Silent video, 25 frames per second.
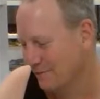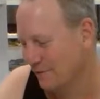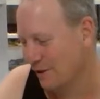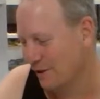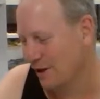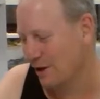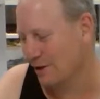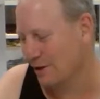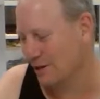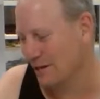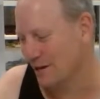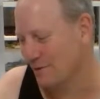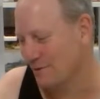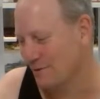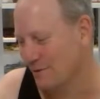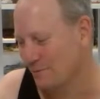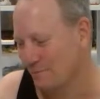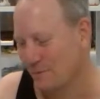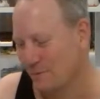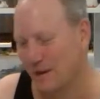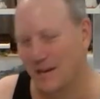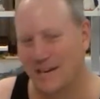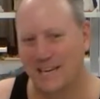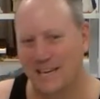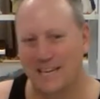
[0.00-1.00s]
Like you
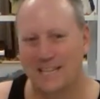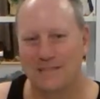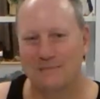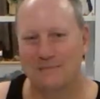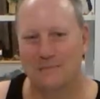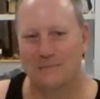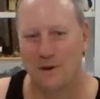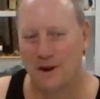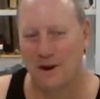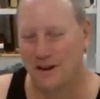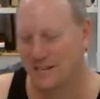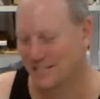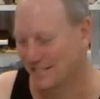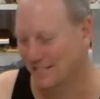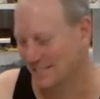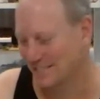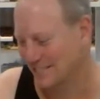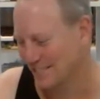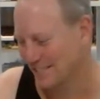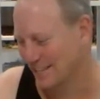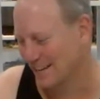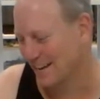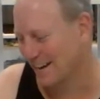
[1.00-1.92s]
would be impressed.